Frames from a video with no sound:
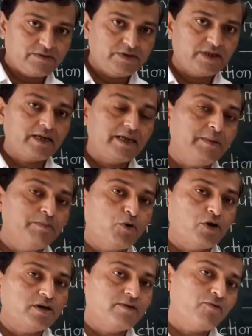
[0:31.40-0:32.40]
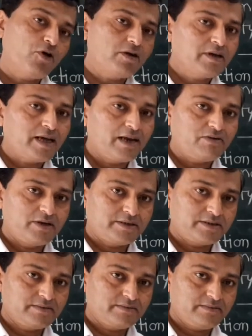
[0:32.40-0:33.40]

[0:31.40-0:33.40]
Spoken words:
which are important for calculus.